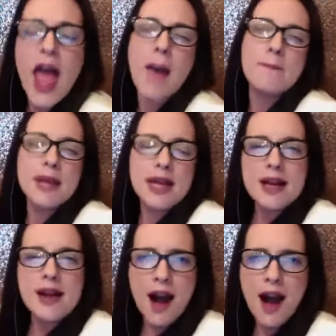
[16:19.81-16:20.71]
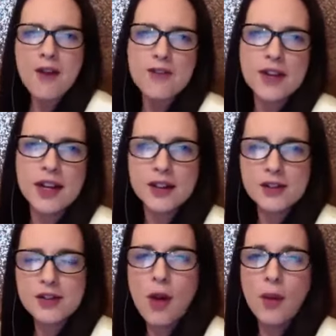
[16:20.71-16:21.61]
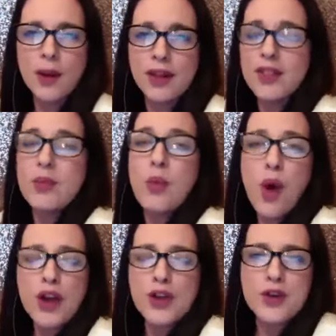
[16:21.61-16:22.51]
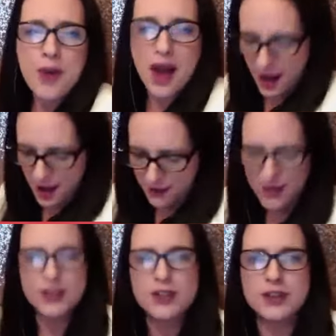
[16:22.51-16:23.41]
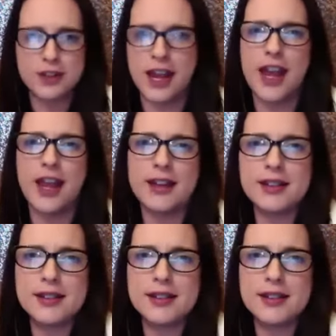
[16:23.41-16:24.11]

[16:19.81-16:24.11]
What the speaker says: and be confident in knowing what you have in your hand.